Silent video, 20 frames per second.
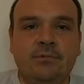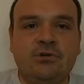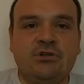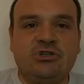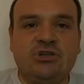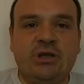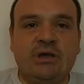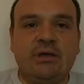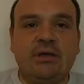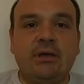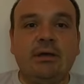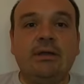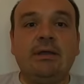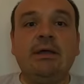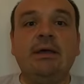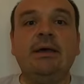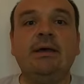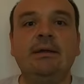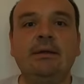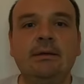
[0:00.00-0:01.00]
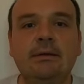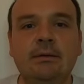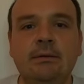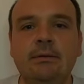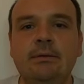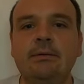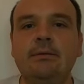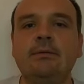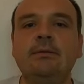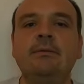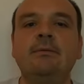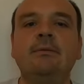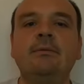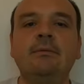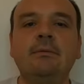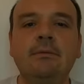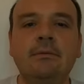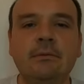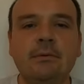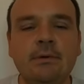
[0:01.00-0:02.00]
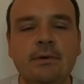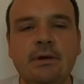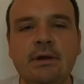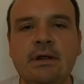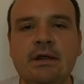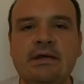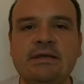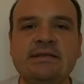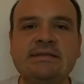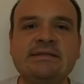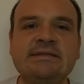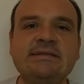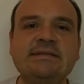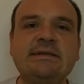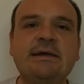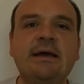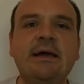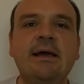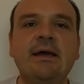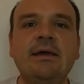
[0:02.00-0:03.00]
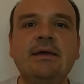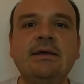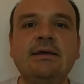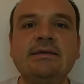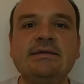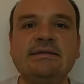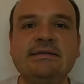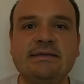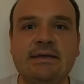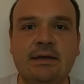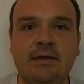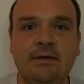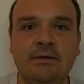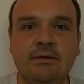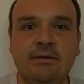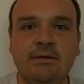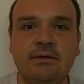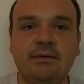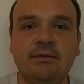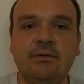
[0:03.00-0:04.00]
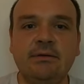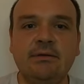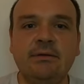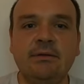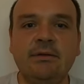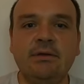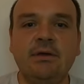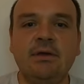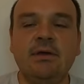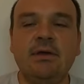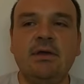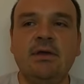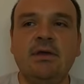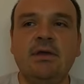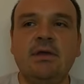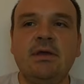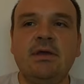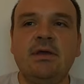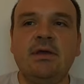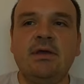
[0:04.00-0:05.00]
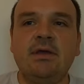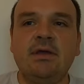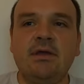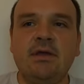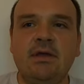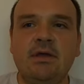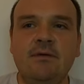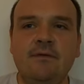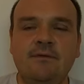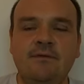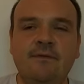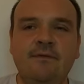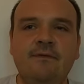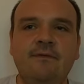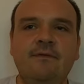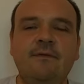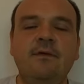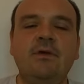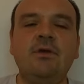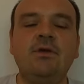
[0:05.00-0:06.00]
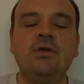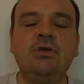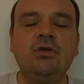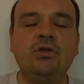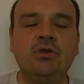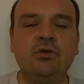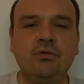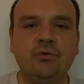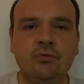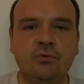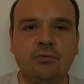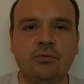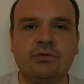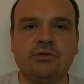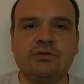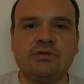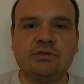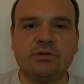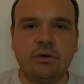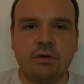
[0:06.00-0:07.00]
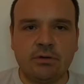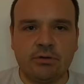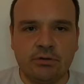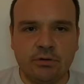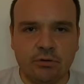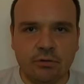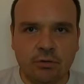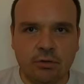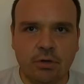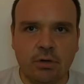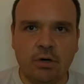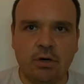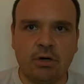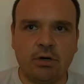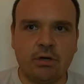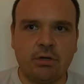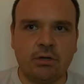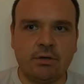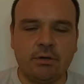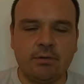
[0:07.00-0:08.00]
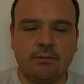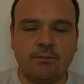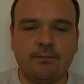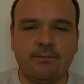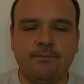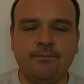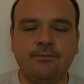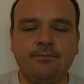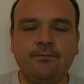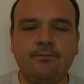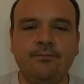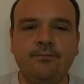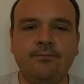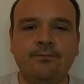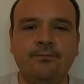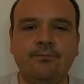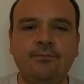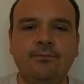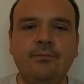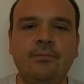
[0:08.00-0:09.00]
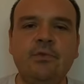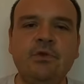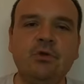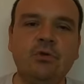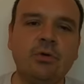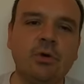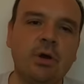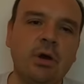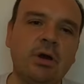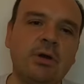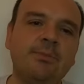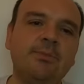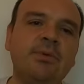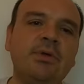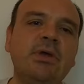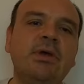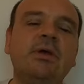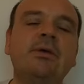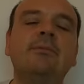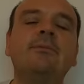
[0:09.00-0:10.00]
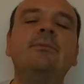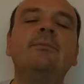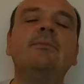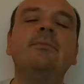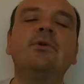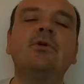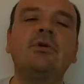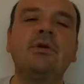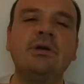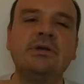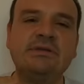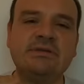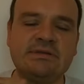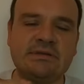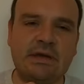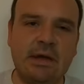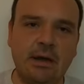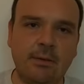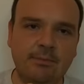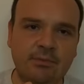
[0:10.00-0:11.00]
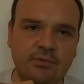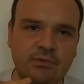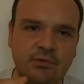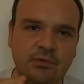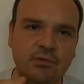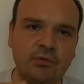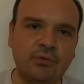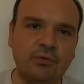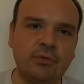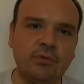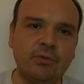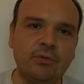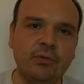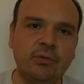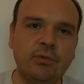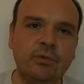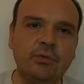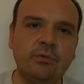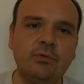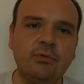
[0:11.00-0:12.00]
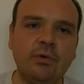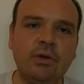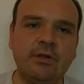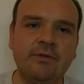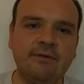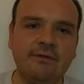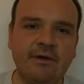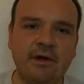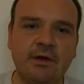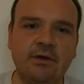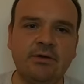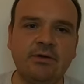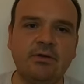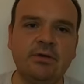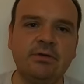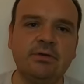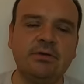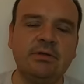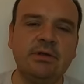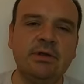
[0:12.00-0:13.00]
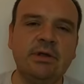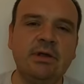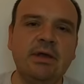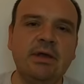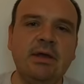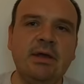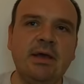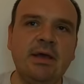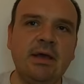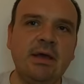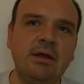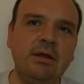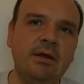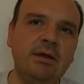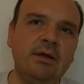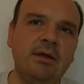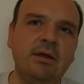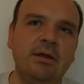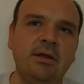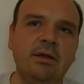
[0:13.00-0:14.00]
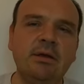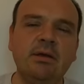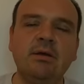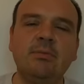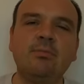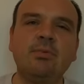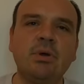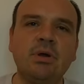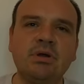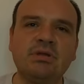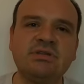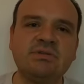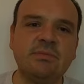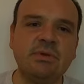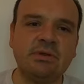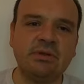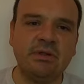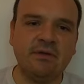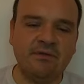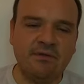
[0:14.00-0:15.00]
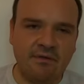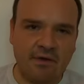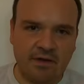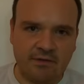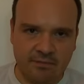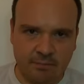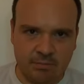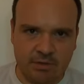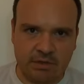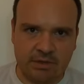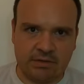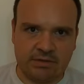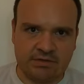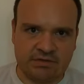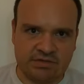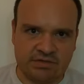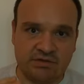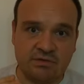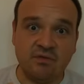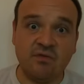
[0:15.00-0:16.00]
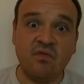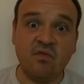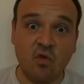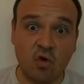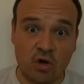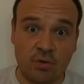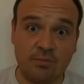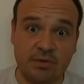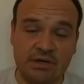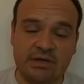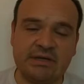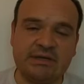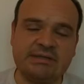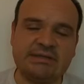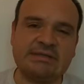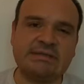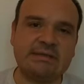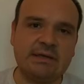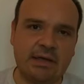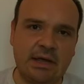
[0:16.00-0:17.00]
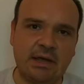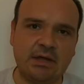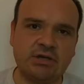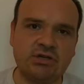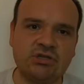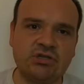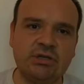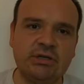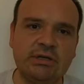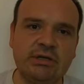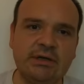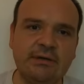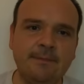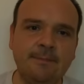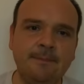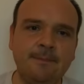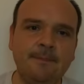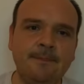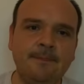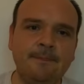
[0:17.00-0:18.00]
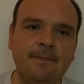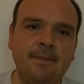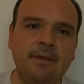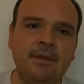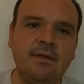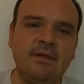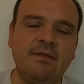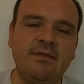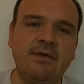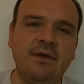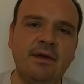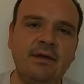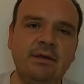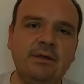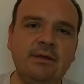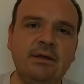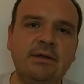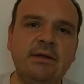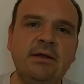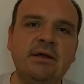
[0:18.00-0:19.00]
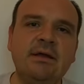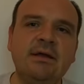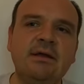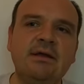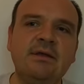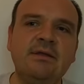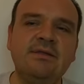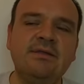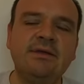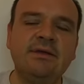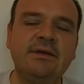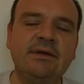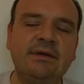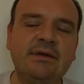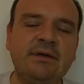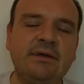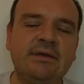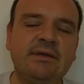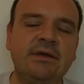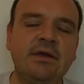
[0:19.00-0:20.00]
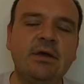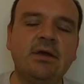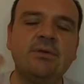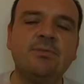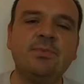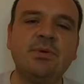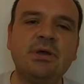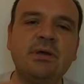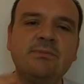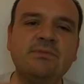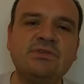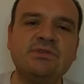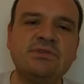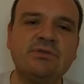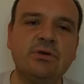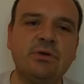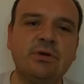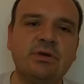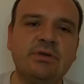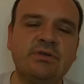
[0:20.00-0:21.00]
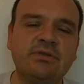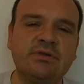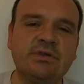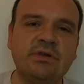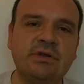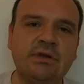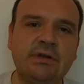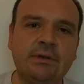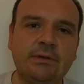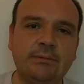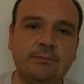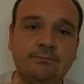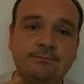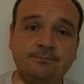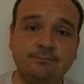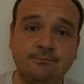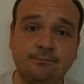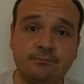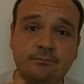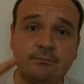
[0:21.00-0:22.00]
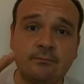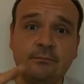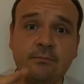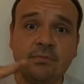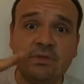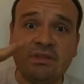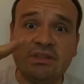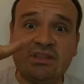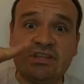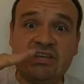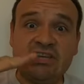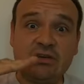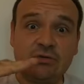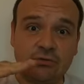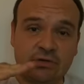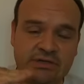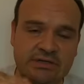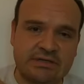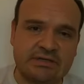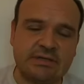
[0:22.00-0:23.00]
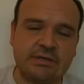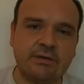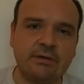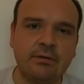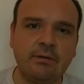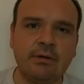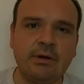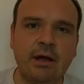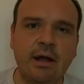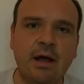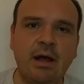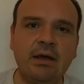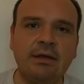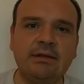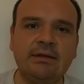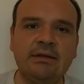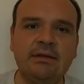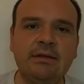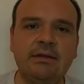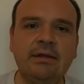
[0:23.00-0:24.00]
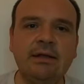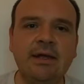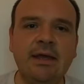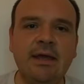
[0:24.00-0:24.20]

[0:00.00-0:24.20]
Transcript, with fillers: check again, as I said, if you start your car, your RPM raise up to 1200 and in approximately 5 minutes, 4 minutes actually, then the, the RPM start uh, decreasing on idle